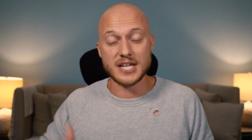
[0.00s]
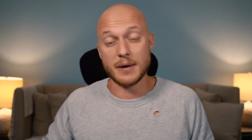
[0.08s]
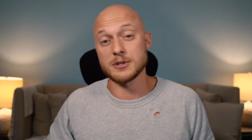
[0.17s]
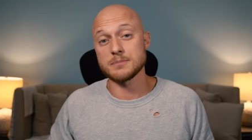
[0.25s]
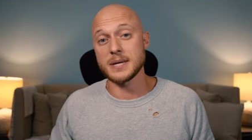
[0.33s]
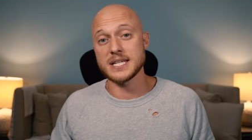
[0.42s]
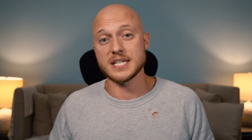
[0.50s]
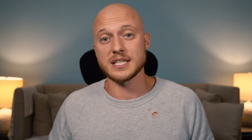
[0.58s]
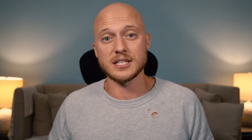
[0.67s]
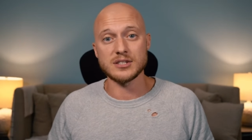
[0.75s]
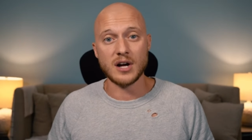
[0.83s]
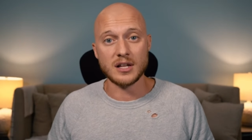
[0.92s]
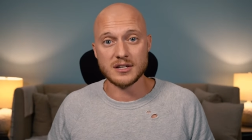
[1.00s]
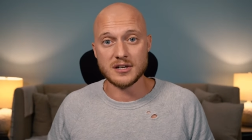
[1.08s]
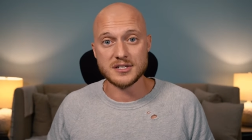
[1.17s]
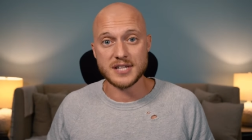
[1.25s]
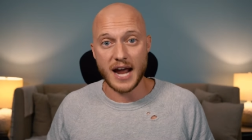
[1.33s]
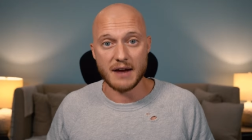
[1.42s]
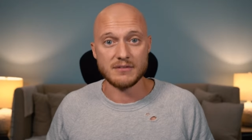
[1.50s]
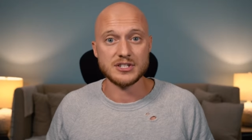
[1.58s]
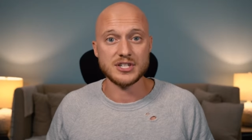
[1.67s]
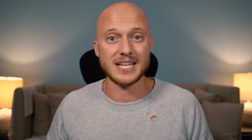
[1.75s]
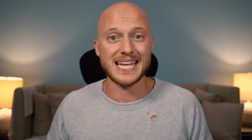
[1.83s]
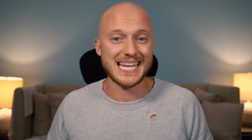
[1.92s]
I was basically dollar cost
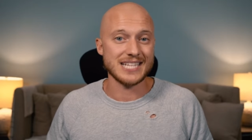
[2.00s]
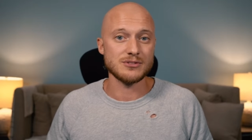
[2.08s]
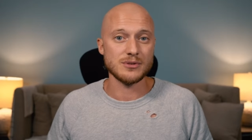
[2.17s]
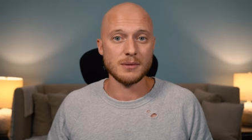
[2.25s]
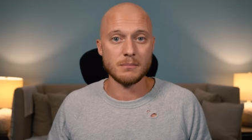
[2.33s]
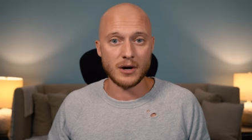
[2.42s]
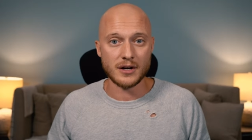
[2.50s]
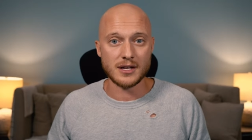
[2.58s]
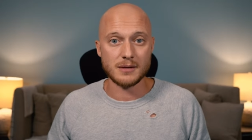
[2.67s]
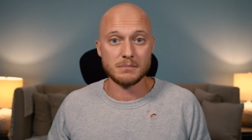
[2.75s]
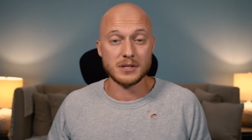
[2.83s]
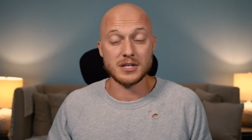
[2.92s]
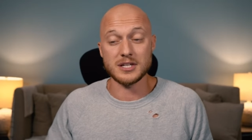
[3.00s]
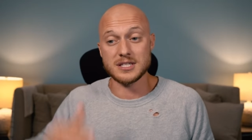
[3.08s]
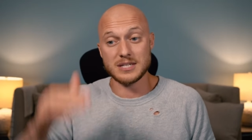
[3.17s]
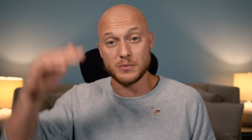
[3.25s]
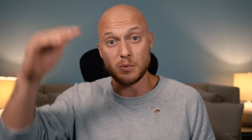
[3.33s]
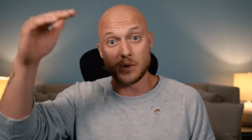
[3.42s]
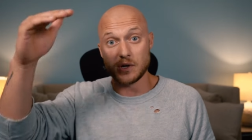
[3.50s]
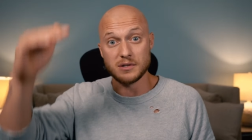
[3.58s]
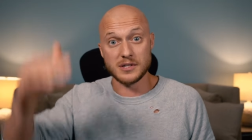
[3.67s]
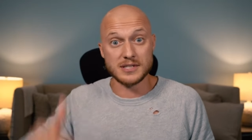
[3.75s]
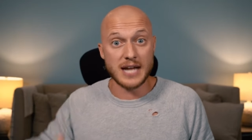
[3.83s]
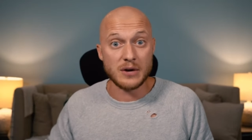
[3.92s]
averaging into the market because we were
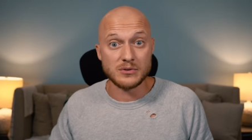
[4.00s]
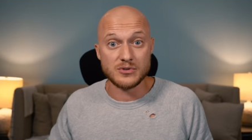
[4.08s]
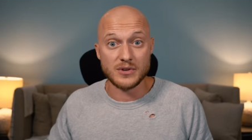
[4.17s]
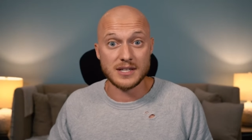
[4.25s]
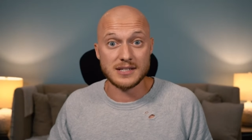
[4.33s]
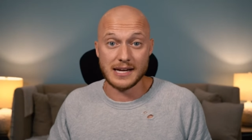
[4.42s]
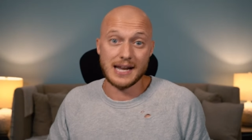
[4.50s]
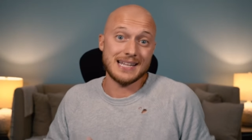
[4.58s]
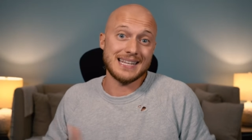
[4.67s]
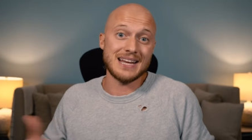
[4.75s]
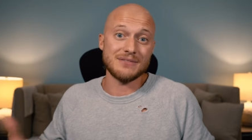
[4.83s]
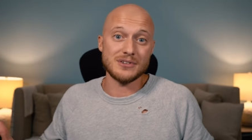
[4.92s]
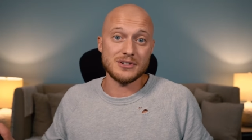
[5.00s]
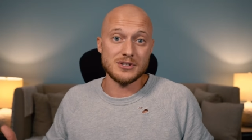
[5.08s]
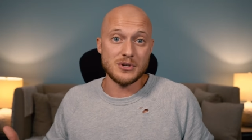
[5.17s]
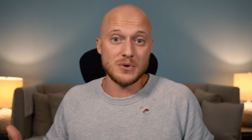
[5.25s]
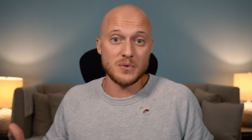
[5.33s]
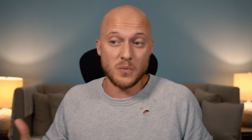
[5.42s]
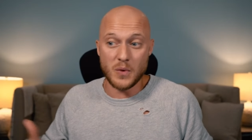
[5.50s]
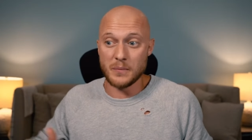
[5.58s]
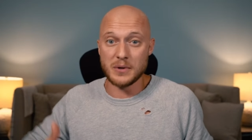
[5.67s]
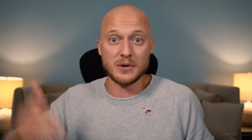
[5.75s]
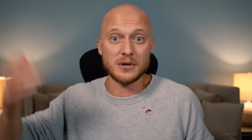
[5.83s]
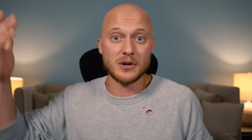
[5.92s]
on a downtrend and I never knew when
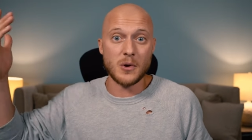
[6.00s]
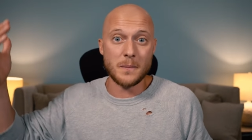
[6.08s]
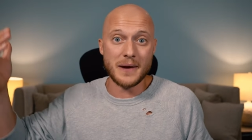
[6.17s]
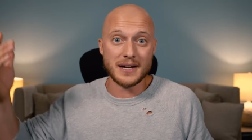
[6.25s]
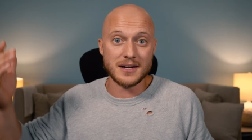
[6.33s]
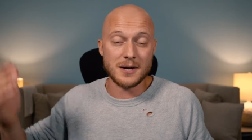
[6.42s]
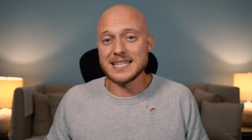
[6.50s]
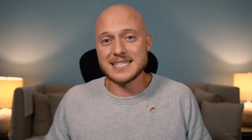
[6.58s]
we we're gonna go back up.